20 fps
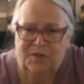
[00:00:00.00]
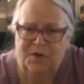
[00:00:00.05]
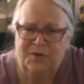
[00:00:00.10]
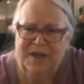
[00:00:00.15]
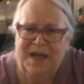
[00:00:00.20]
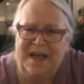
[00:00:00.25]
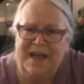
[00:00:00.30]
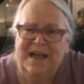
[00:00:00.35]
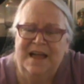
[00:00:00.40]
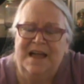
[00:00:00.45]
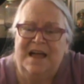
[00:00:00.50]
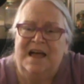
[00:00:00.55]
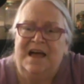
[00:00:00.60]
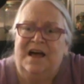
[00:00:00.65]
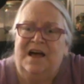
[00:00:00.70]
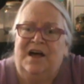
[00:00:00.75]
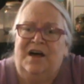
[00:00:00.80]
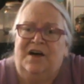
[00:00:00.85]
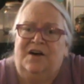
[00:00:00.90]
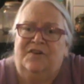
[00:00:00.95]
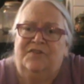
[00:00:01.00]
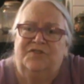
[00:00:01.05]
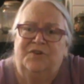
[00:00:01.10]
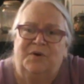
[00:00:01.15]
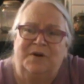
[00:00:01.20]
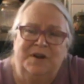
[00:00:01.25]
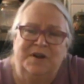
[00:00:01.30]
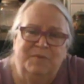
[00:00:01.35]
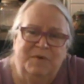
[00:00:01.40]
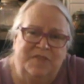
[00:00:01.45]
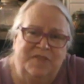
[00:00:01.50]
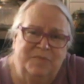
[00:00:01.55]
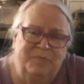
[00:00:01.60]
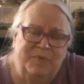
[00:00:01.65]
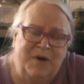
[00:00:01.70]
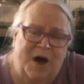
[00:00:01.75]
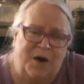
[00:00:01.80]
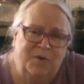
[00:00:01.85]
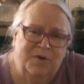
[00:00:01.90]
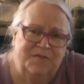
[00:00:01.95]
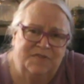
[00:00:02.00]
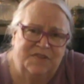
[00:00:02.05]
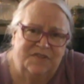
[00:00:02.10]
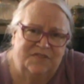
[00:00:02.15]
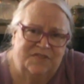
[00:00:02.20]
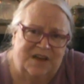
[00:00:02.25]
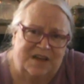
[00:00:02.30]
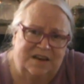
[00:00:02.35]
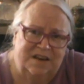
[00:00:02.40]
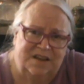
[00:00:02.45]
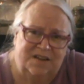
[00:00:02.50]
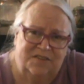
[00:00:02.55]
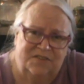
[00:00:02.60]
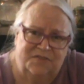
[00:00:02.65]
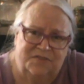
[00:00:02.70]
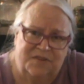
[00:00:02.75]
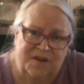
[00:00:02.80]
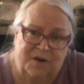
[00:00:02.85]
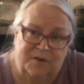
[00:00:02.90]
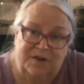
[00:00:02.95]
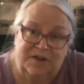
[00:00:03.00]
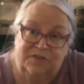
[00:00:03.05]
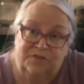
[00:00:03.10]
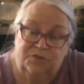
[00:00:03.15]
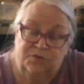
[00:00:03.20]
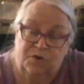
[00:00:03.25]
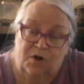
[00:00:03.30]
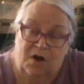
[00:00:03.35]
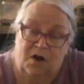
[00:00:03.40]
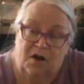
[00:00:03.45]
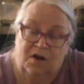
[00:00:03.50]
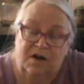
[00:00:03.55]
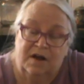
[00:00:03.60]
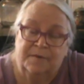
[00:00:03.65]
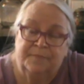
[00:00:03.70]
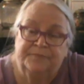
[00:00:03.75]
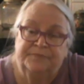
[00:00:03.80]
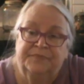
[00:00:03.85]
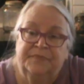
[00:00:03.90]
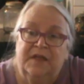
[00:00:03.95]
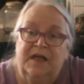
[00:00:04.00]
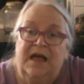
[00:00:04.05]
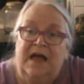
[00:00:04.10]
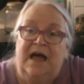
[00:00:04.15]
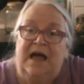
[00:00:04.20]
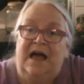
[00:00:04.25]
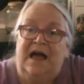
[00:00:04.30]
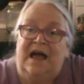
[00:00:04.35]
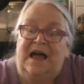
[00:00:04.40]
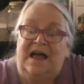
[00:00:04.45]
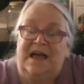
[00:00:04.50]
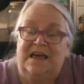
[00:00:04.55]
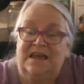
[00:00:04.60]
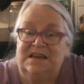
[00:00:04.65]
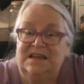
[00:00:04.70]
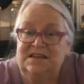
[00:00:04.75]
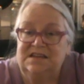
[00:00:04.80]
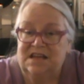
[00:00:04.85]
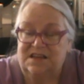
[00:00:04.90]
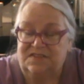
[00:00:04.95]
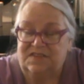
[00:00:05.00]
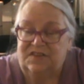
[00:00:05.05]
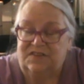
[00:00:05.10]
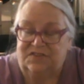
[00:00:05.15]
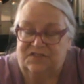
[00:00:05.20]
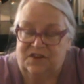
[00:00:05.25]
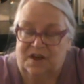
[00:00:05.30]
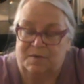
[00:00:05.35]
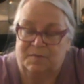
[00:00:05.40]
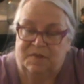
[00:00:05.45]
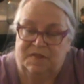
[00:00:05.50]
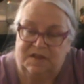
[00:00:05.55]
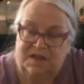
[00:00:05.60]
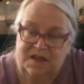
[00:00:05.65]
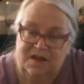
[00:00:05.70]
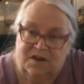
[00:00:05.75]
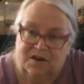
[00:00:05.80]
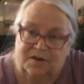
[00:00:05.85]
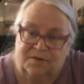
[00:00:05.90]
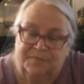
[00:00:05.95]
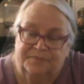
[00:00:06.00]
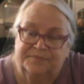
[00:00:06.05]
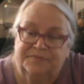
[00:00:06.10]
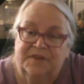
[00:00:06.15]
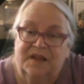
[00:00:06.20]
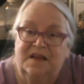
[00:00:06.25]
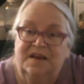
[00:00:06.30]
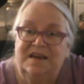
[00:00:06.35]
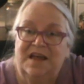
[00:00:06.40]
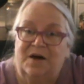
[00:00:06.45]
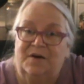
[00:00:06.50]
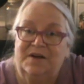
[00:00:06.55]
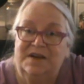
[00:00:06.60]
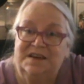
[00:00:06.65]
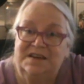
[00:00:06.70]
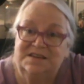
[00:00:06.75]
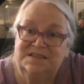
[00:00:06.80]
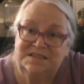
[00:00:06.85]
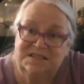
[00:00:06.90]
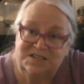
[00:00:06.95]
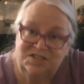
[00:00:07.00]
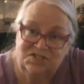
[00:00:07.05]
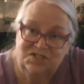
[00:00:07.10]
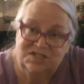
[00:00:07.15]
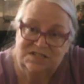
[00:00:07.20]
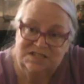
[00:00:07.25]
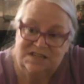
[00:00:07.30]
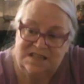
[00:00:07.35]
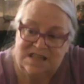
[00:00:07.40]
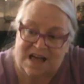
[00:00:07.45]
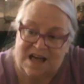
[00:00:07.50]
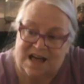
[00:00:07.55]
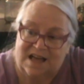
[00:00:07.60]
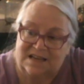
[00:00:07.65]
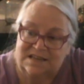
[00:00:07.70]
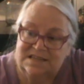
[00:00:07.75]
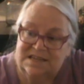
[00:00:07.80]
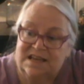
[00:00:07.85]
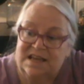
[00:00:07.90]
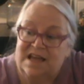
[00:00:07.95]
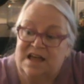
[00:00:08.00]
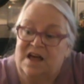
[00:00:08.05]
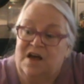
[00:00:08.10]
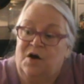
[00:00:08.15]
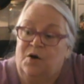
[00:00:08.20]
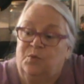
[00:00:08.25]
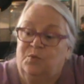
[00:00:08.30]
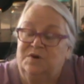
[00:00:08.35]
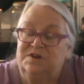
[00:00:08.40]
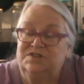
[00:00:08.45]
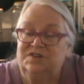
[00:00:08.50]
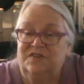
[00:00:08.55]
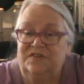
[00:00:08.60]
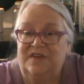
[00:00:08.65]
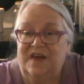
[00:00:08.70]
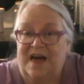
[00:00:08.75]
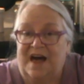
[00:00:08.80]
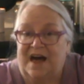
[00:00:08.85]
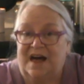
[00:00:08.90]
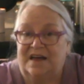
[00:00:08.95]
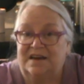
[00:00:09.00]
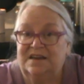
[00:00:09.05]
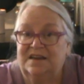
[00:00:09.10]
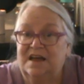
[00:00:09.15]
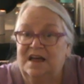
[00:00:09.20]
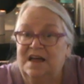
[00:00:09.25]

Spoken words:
Okay? So anyway, the power of the sun is very strong at this time of the year. Now, in addition to that, we just had